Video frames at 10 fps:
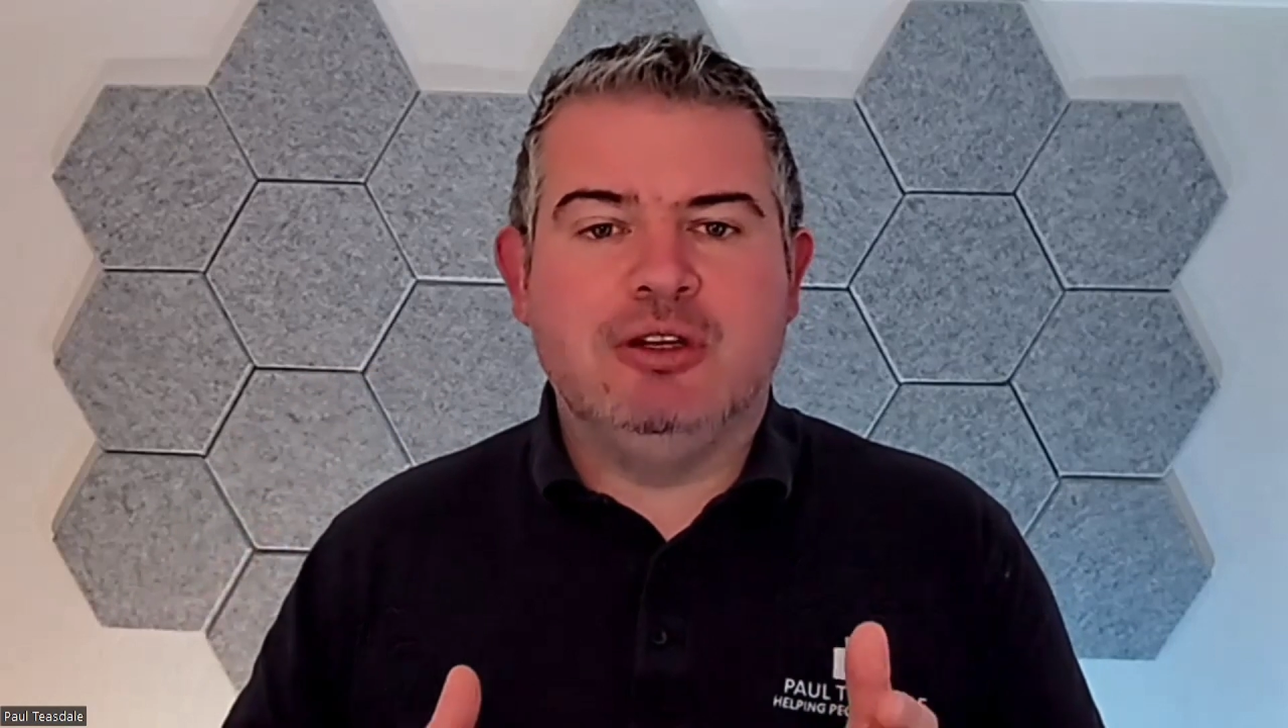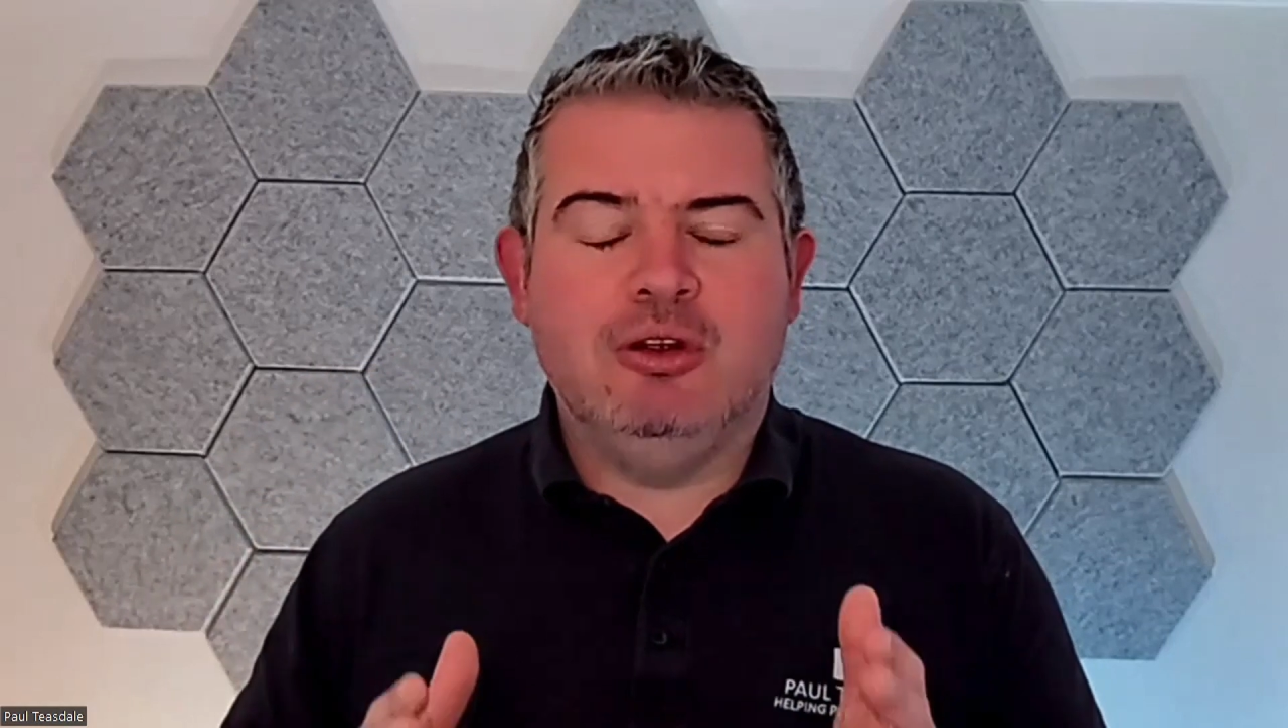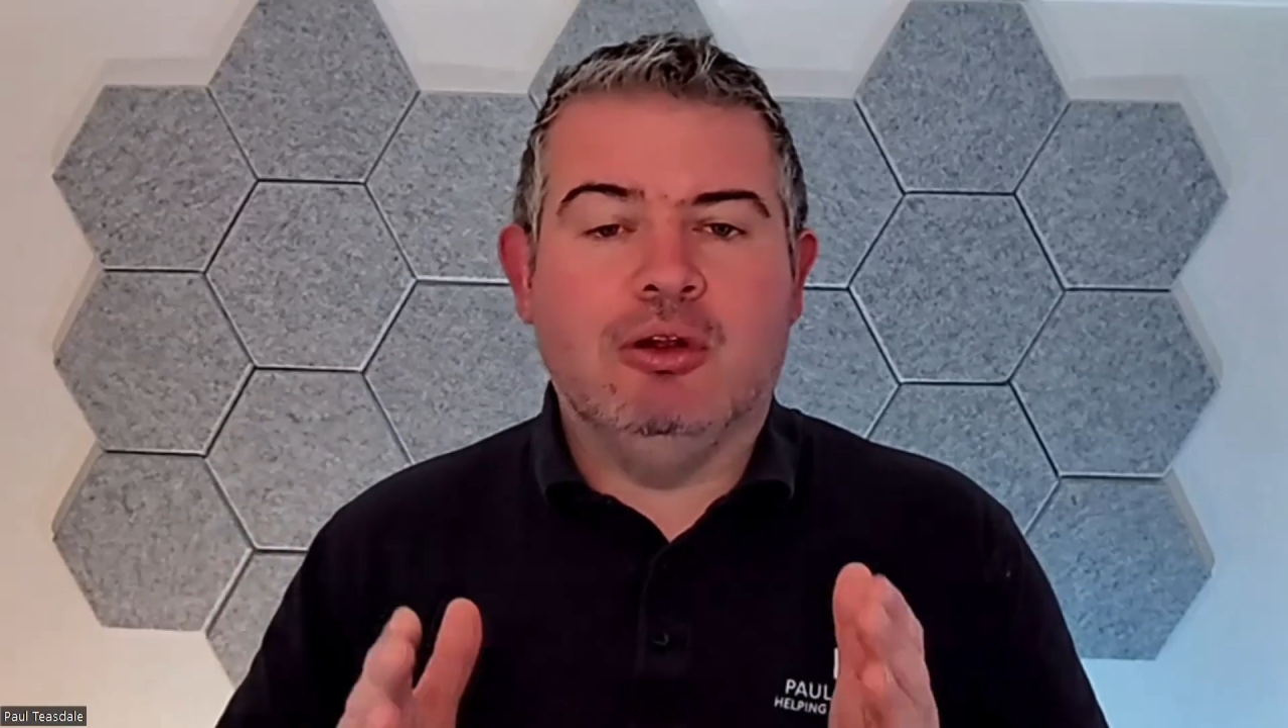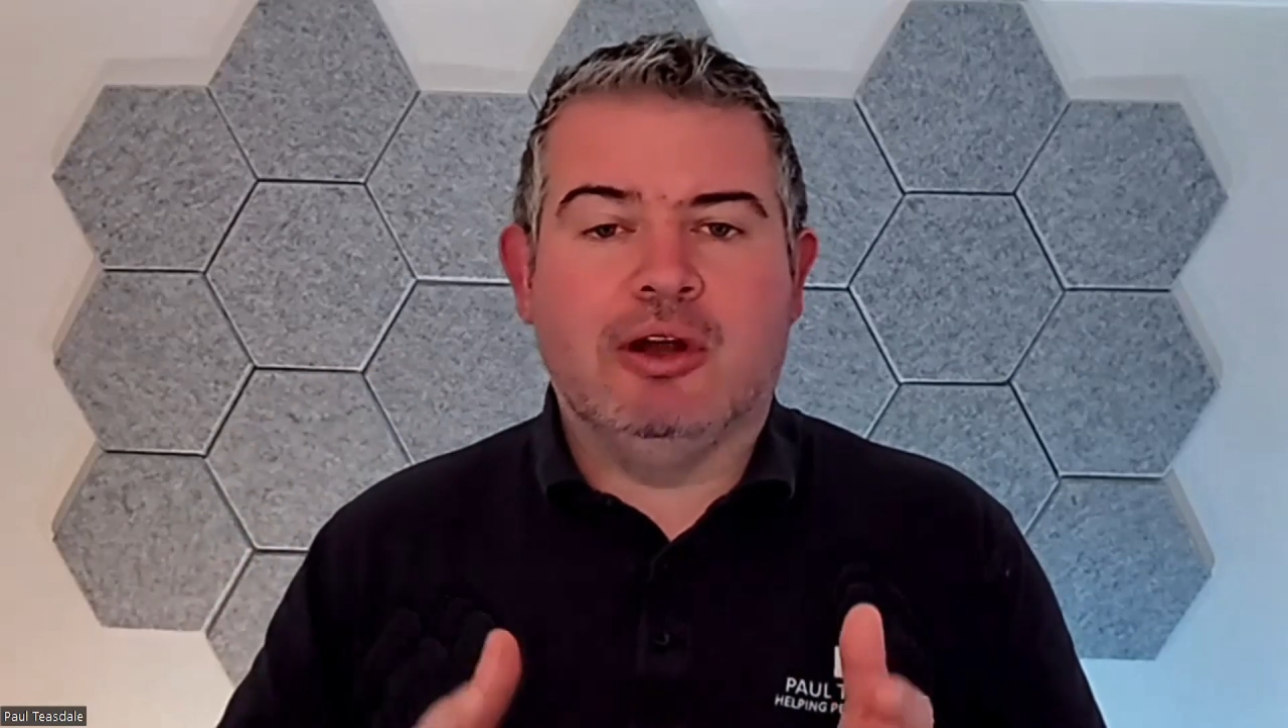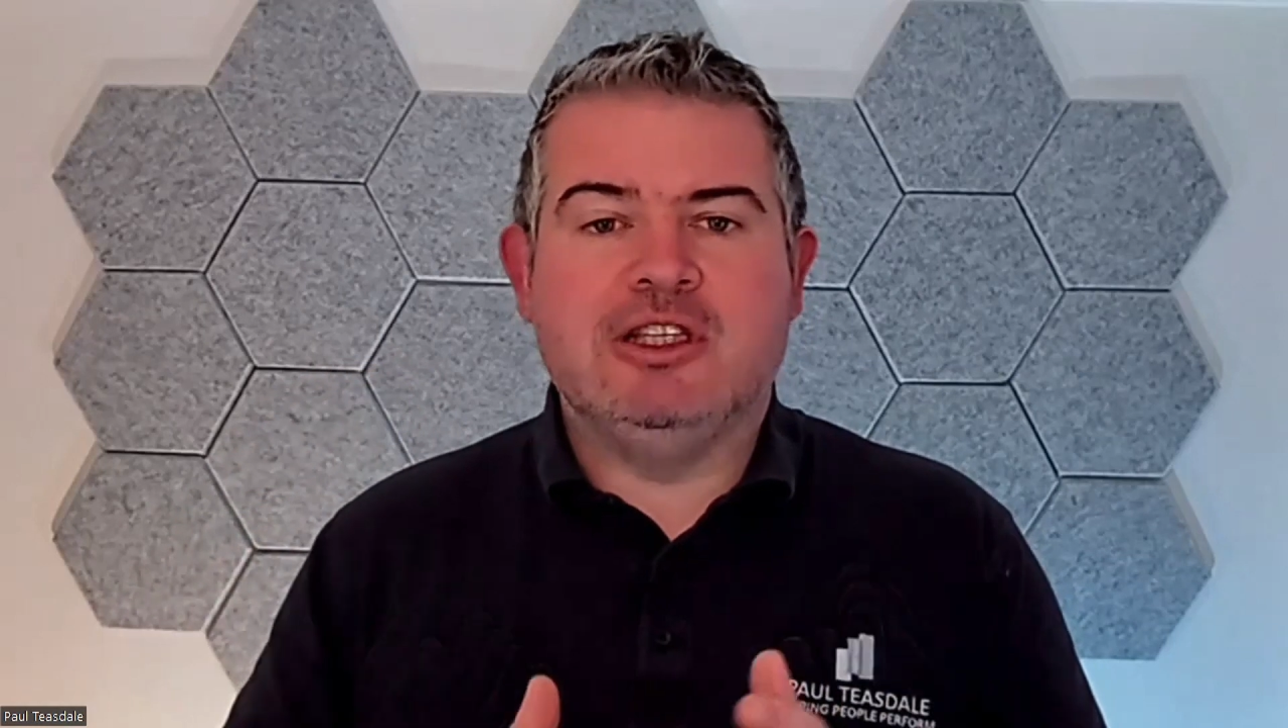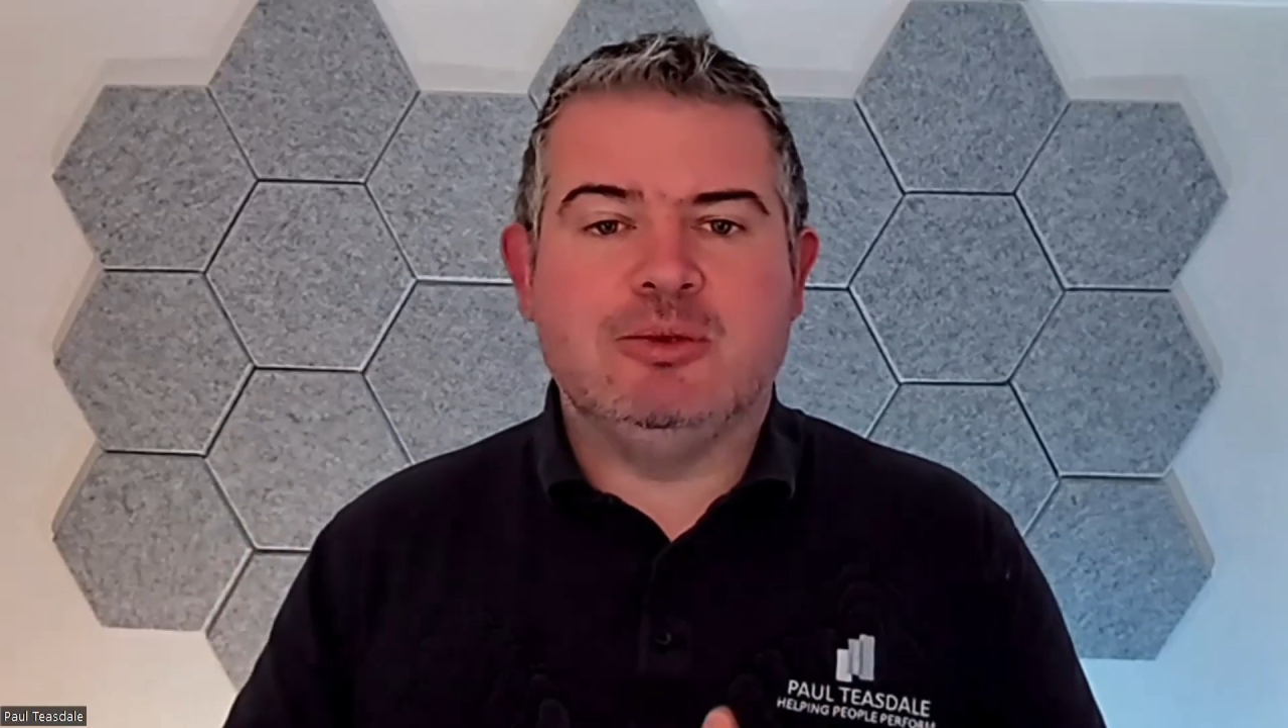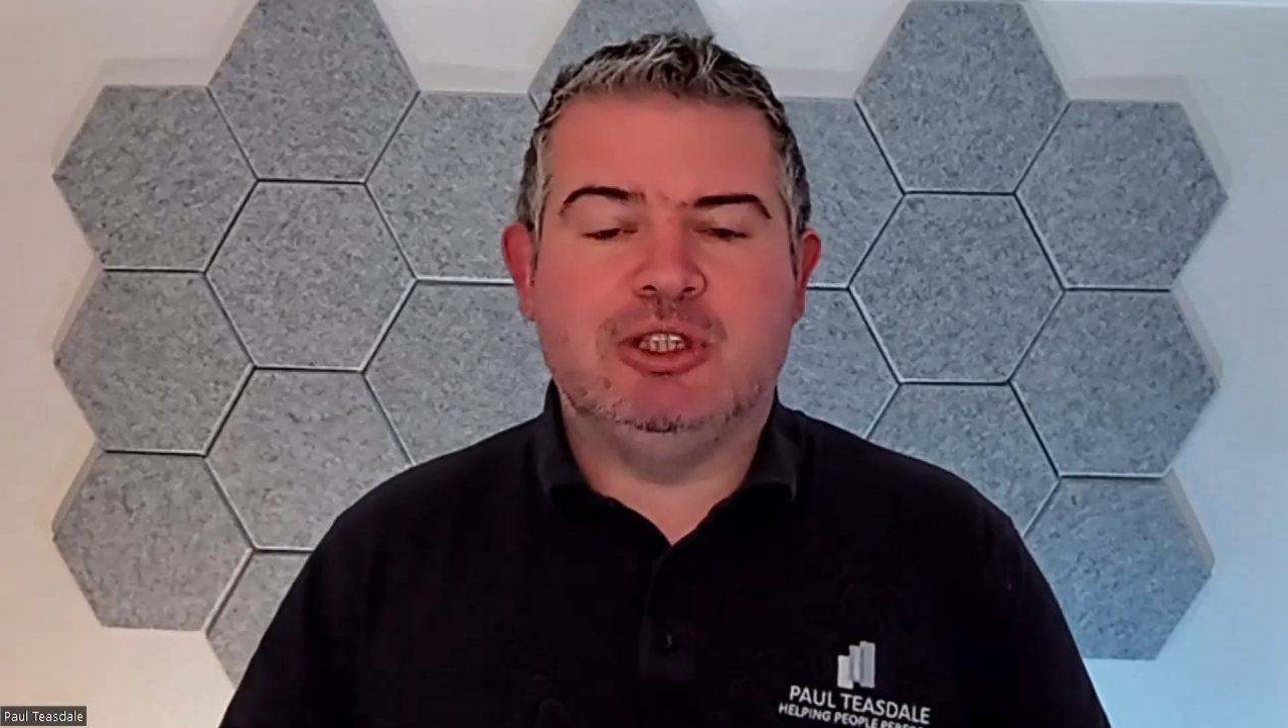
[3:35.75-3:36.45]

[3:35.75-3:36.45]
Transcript: you're looking to